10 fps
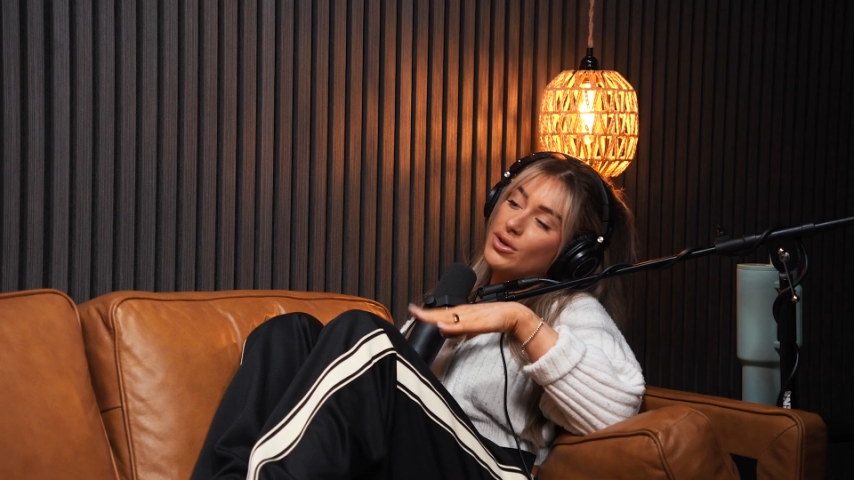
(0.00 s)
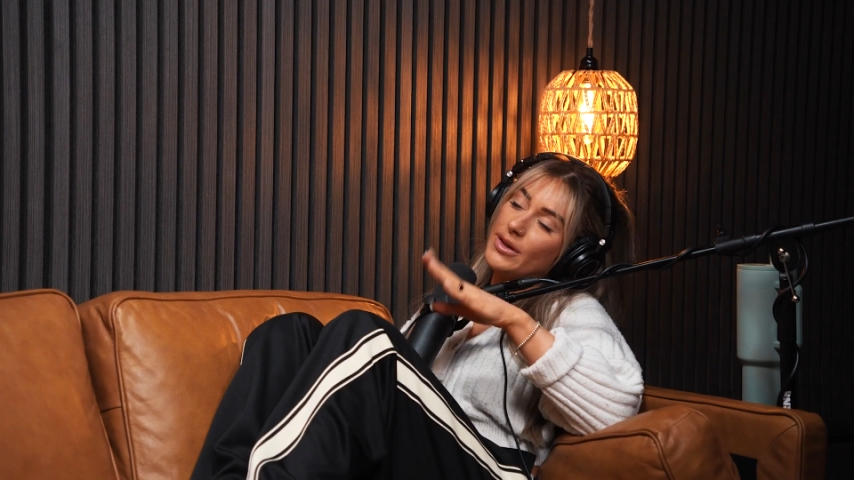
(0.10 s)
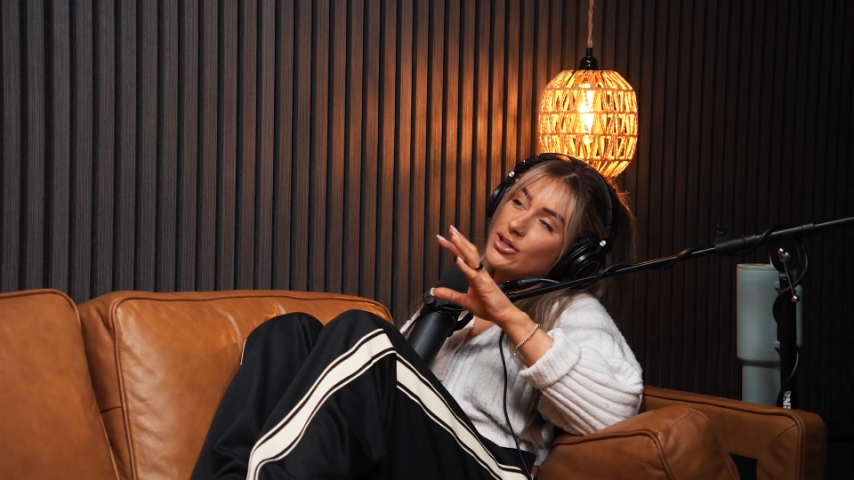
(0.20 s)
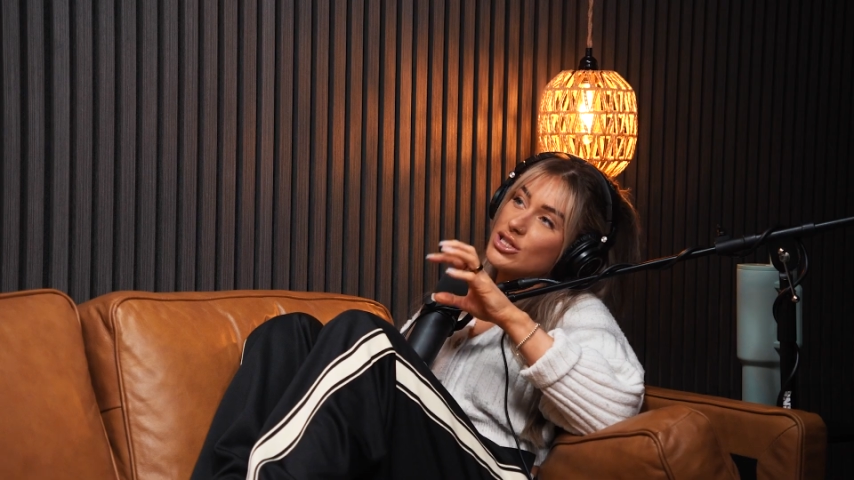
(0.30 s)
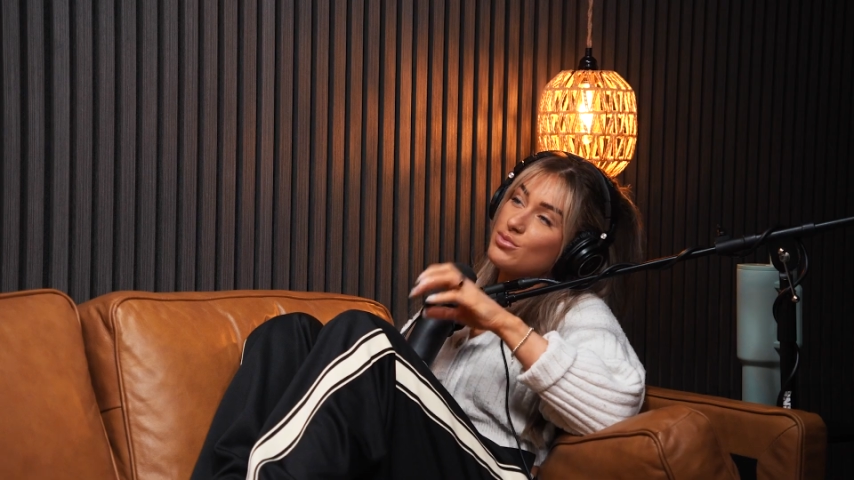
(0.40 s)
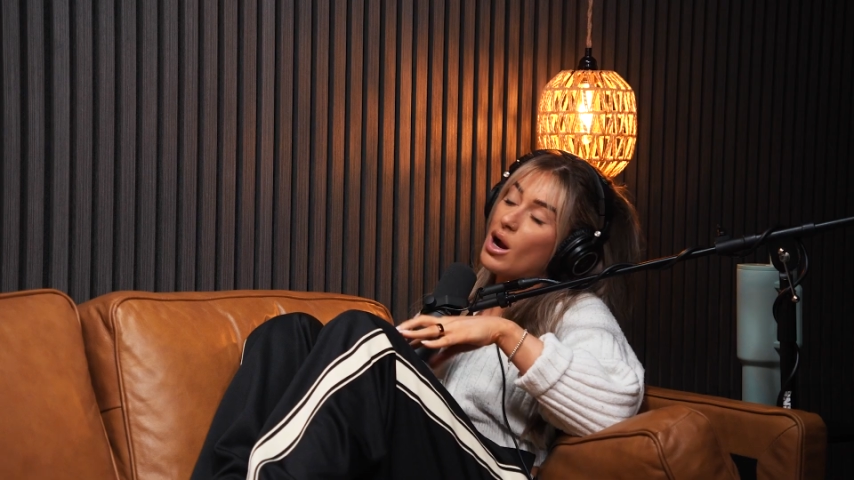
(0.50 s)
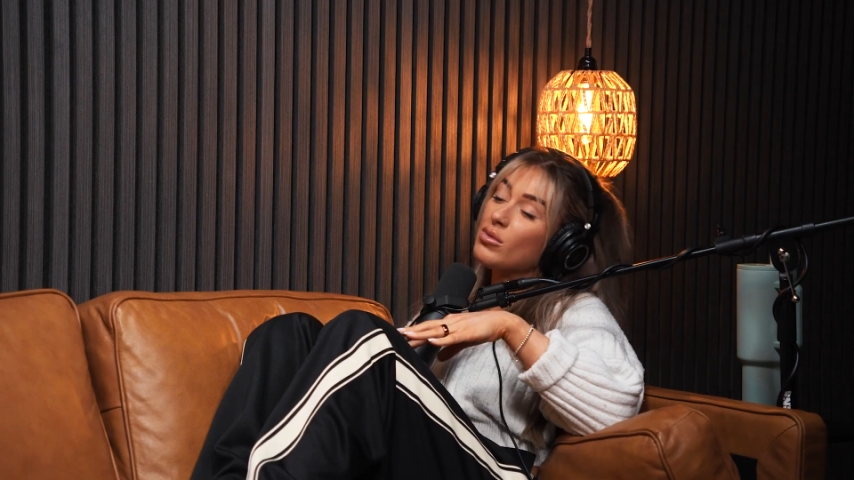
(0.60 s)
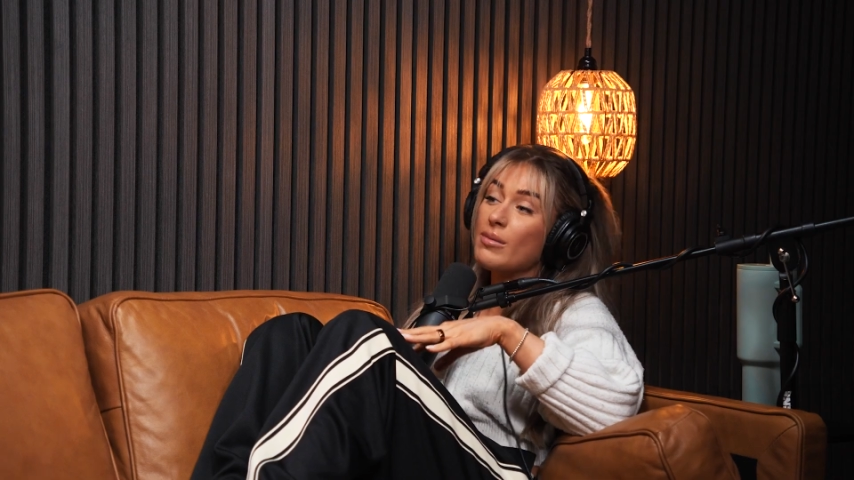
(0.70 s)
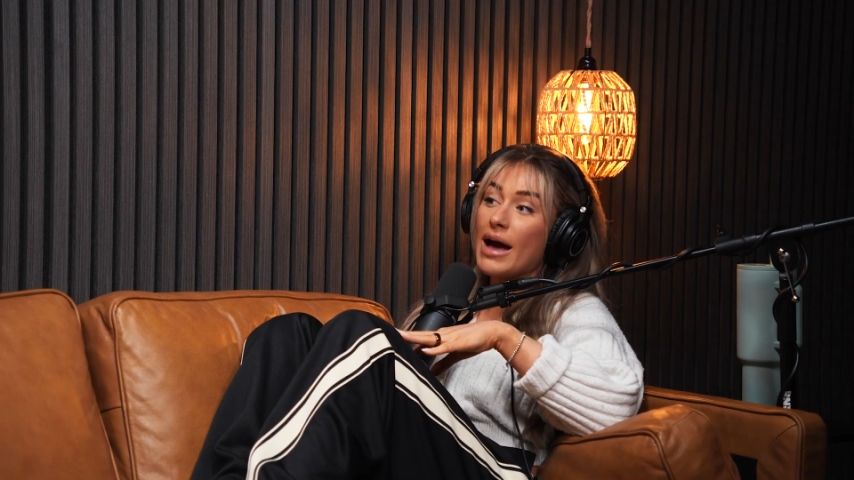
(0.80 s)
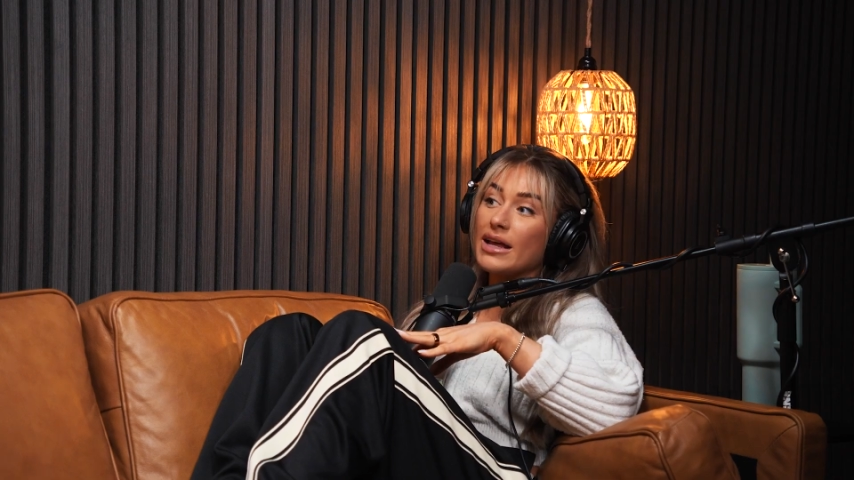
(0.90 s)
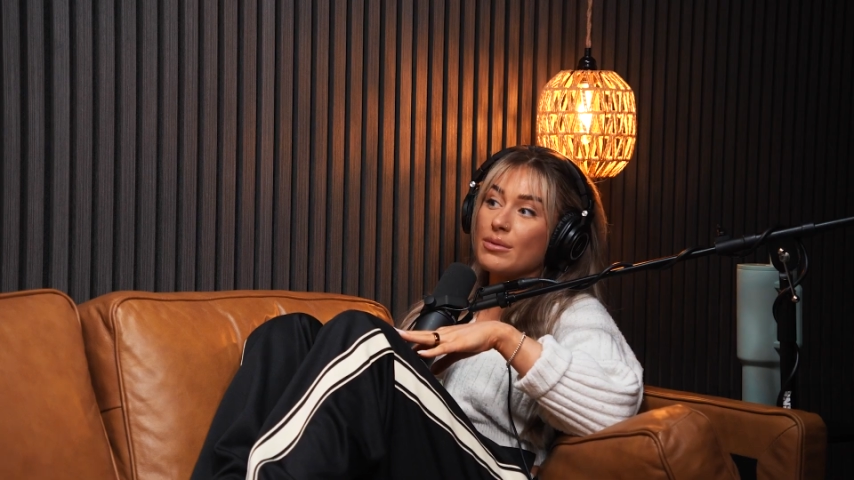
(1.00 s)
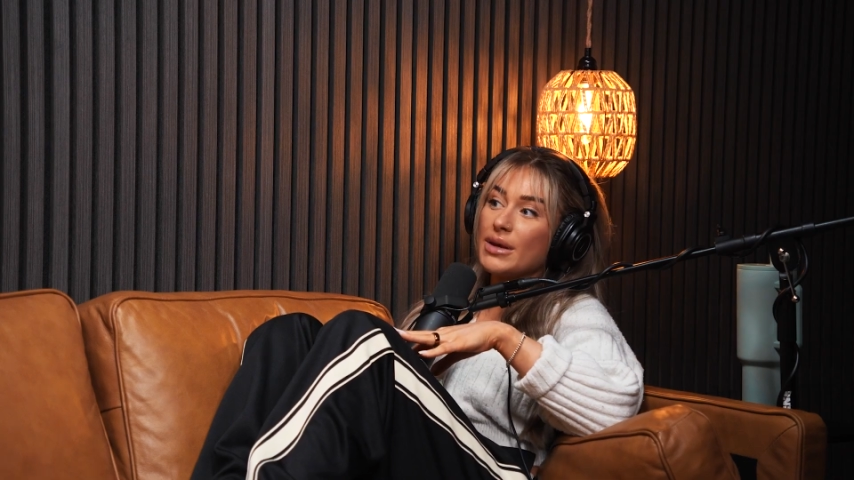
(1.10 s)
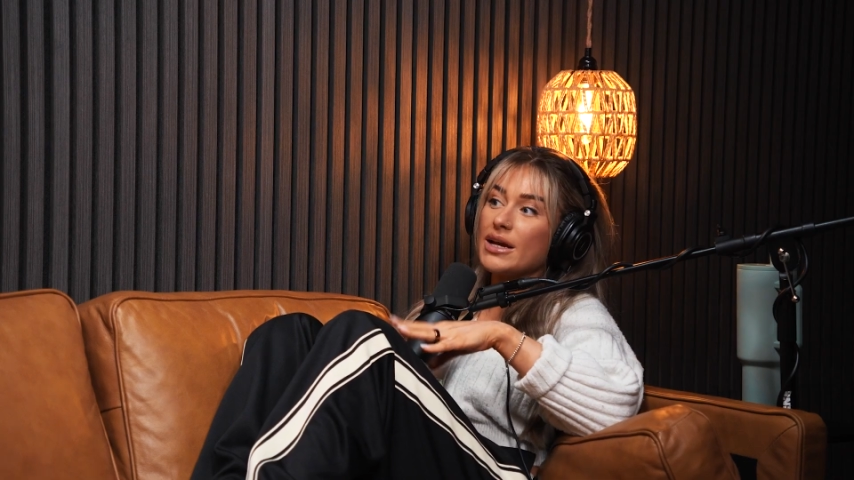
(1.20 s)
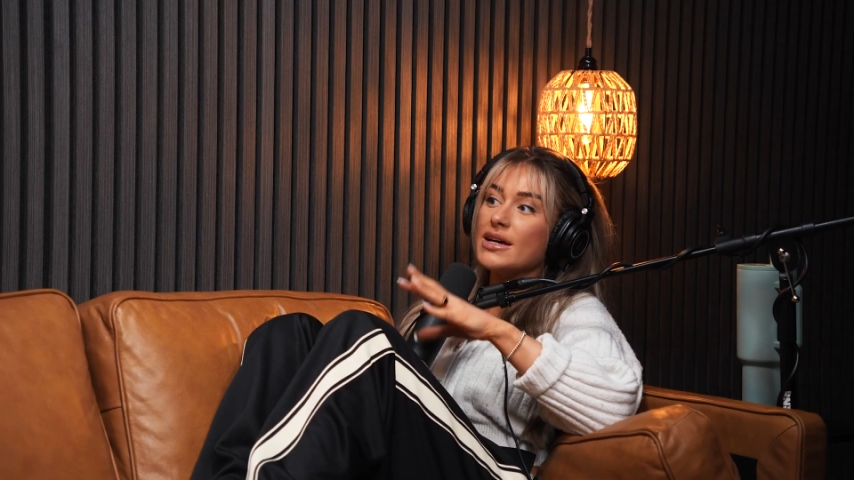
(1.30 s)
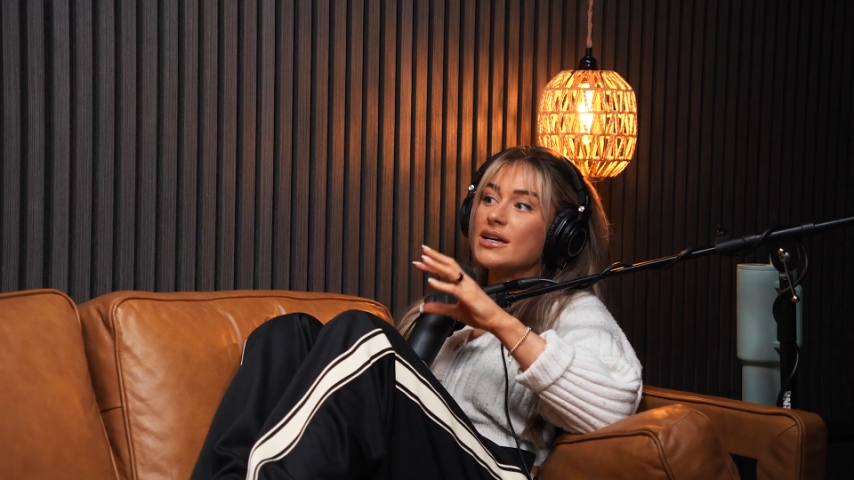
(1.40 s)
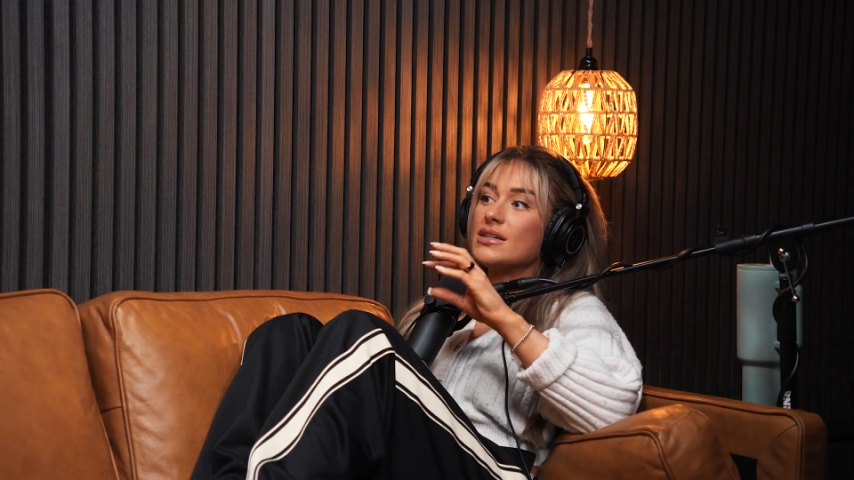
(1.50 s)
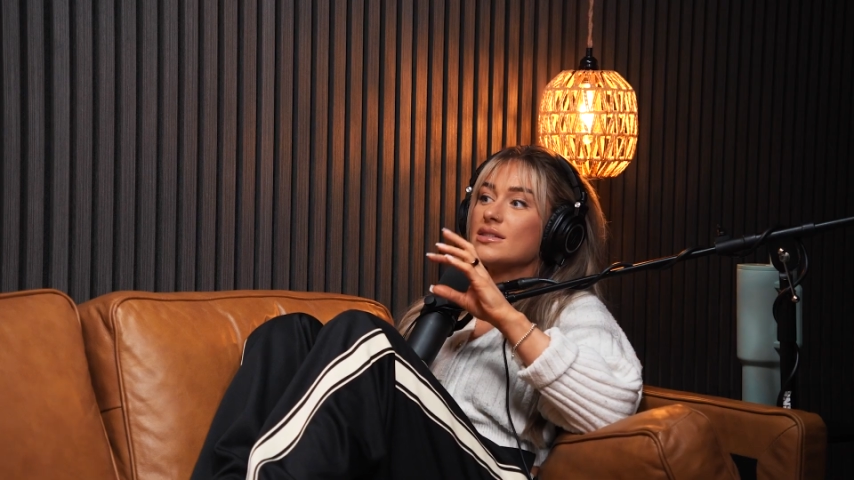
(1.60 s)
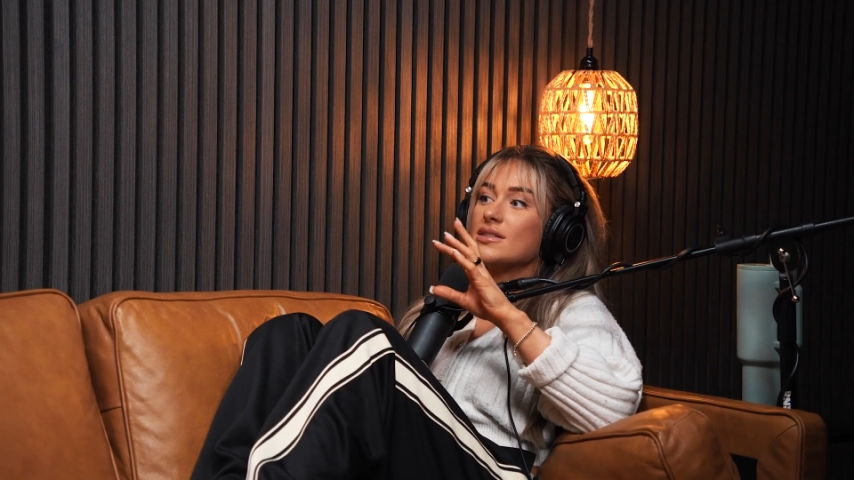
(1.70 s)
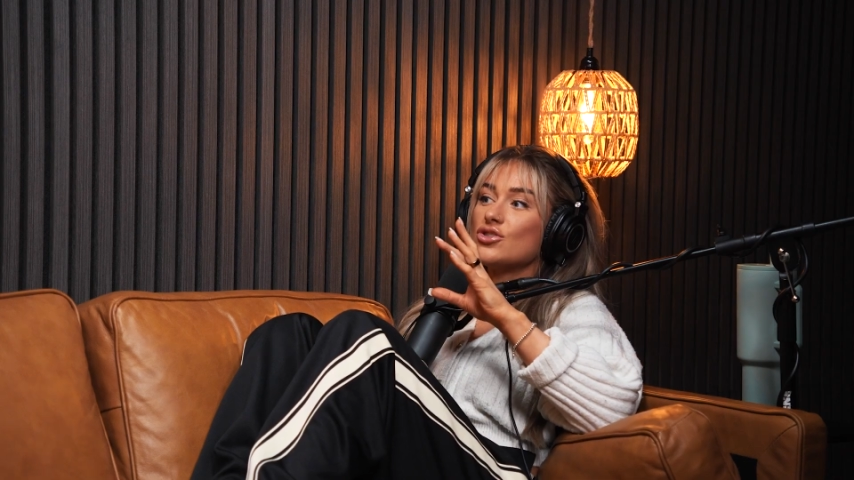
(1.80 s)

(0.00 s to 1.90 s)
are like she's problematic because